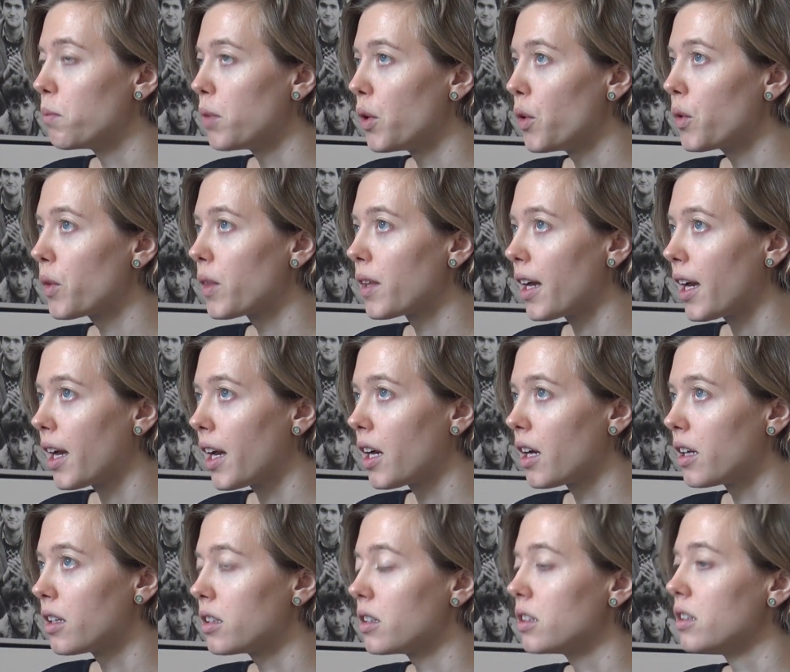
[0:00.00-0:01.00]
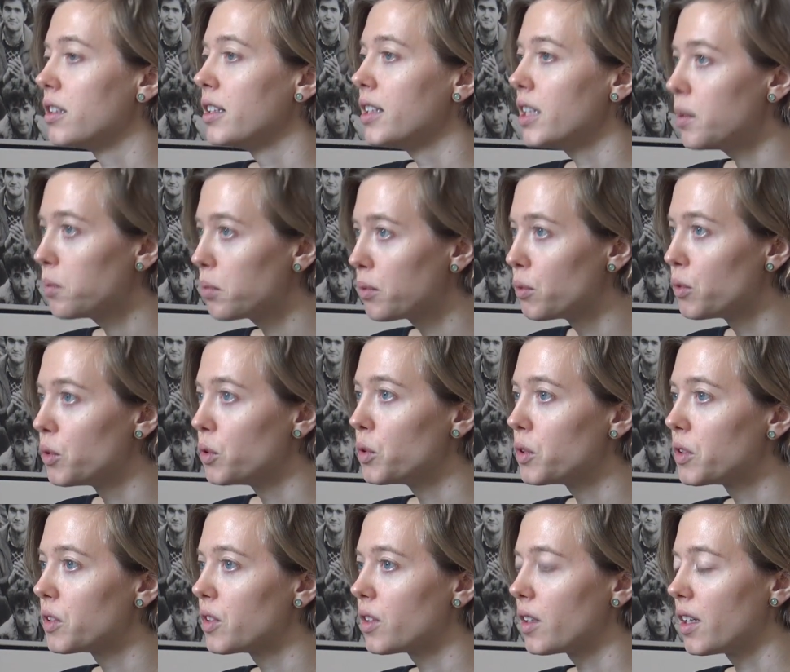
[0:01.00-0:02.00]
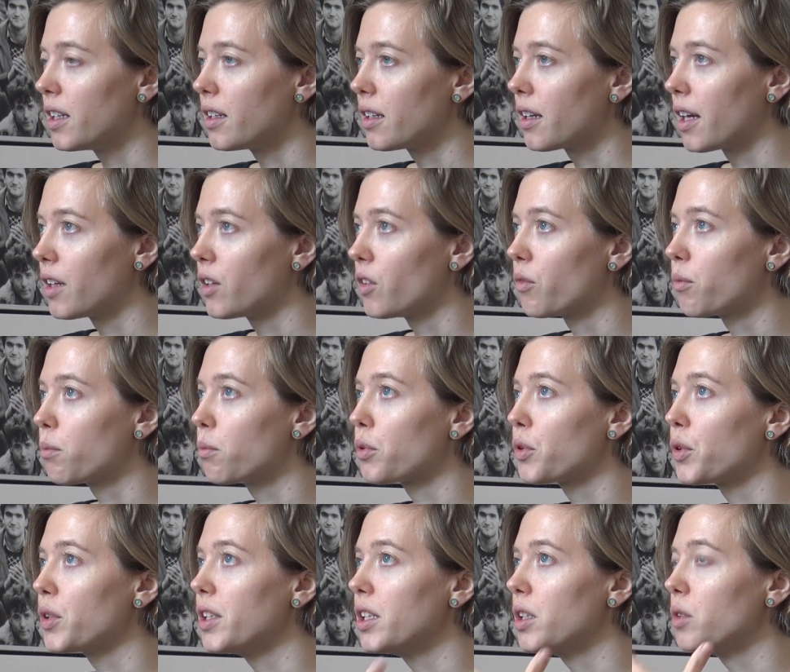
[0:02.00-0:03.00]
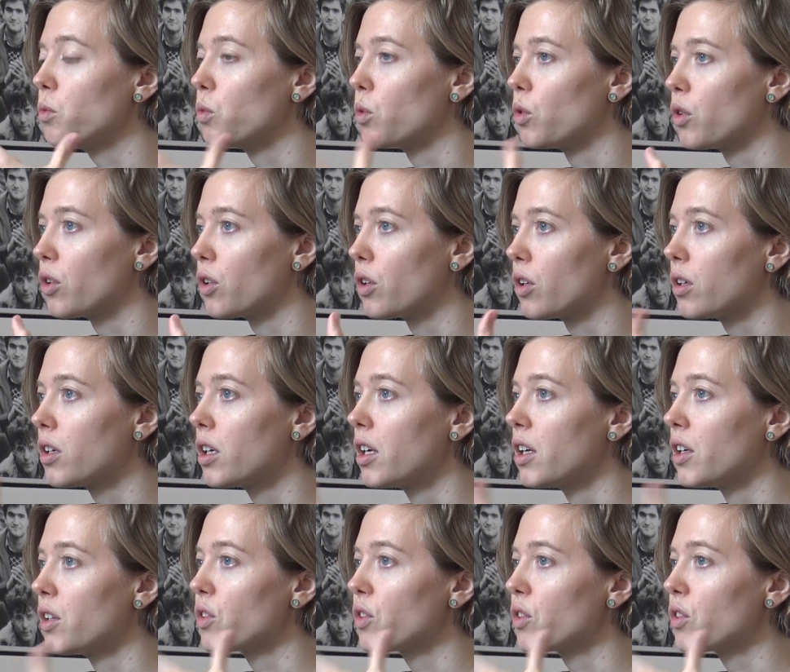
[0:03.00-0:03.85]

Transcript: both had deep roots in kind of pre-war